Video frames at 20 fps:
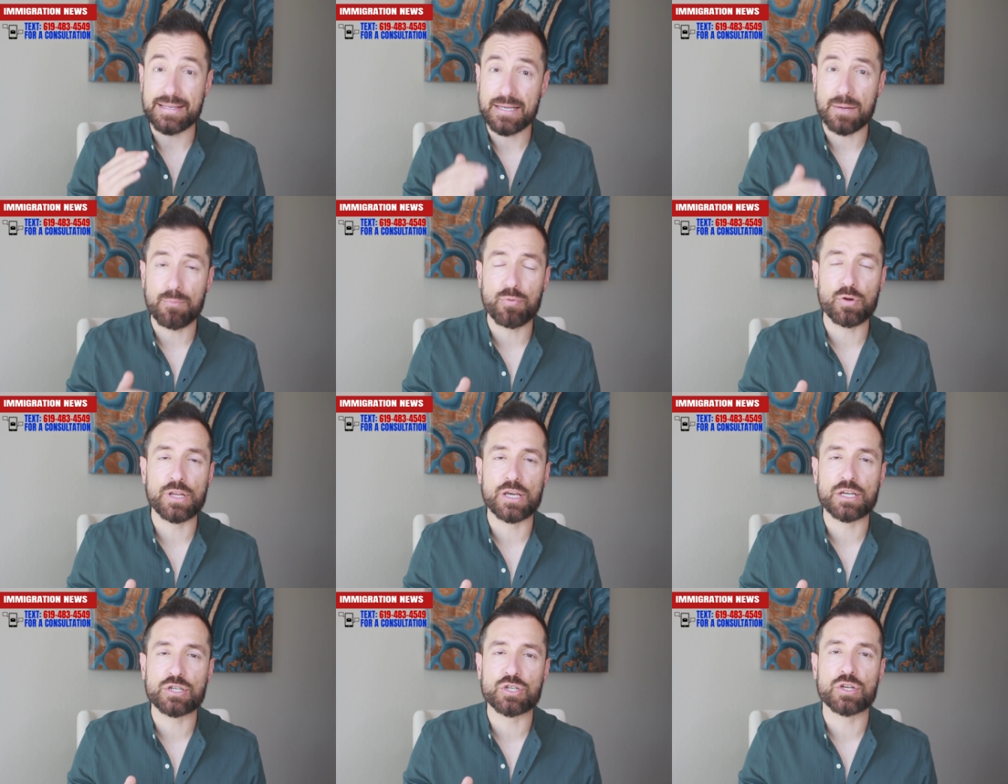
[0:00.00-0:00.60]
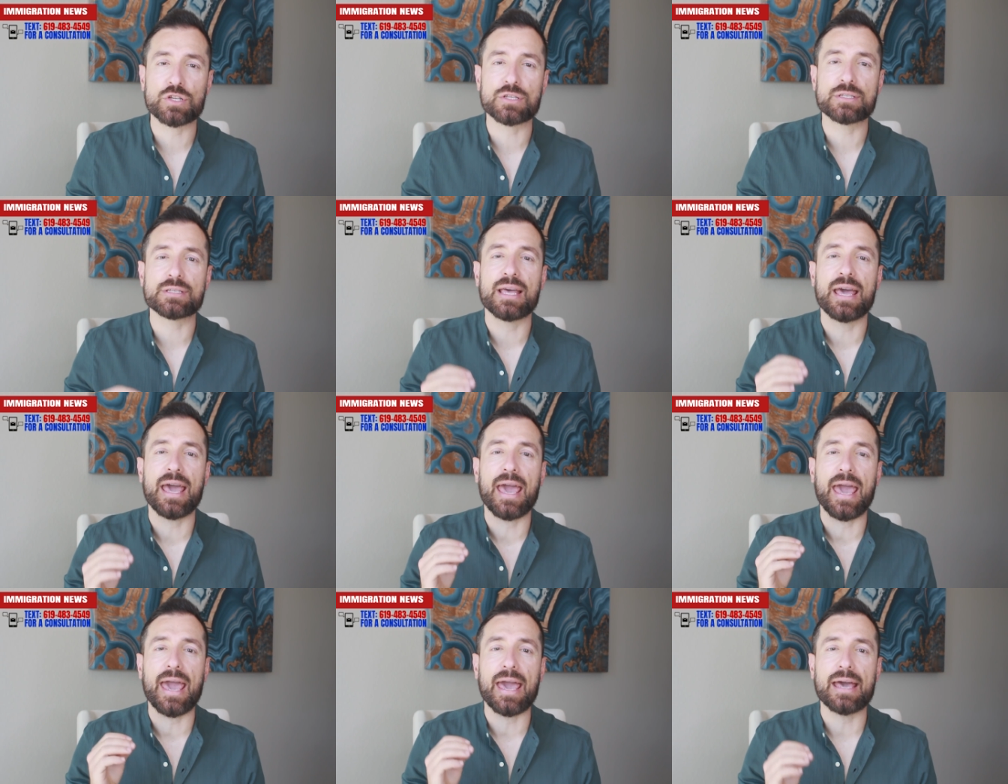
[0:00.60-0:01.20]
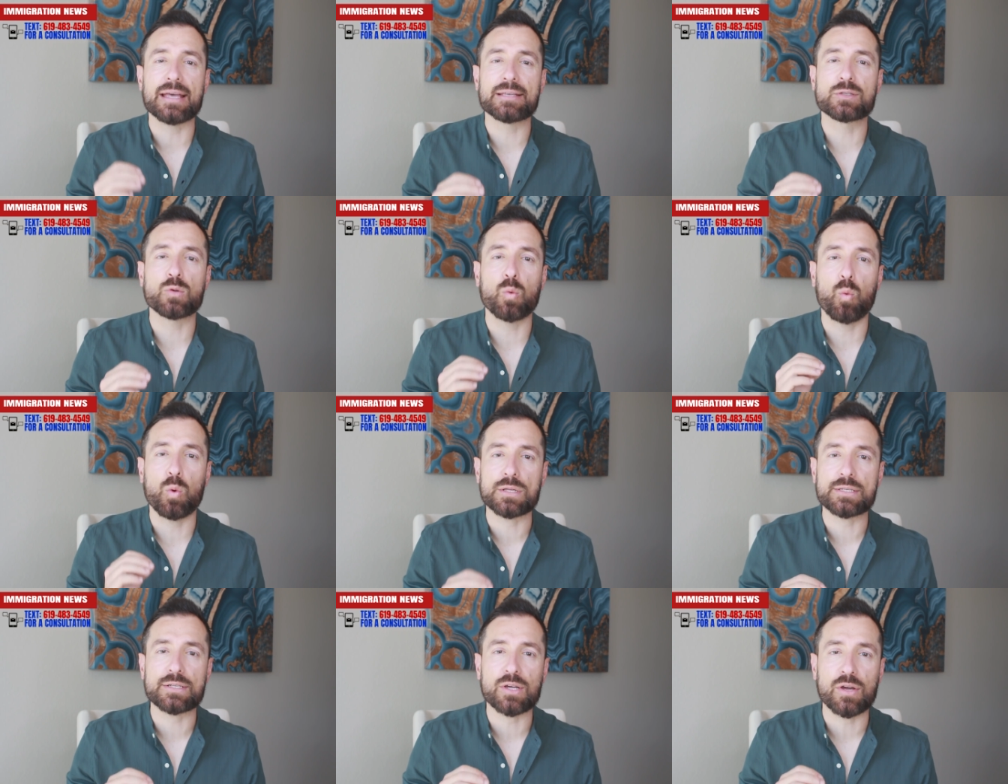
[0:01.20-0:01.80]
and some predictions as to
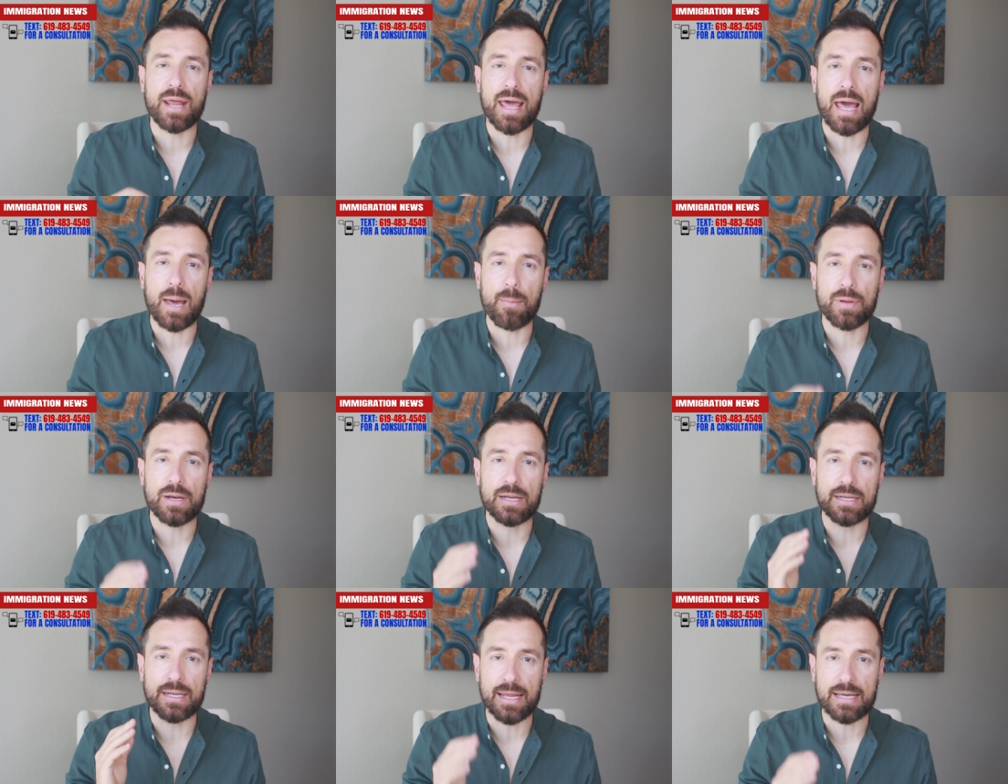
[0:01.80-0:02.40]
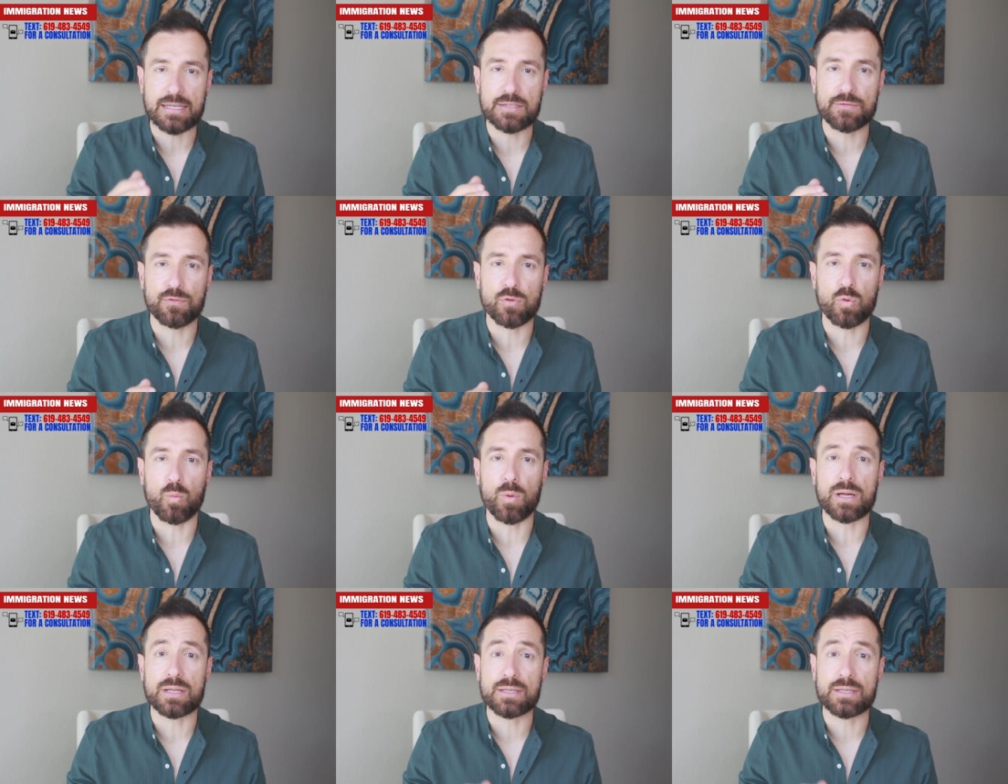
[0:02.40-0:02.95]
what's going to happen in the next few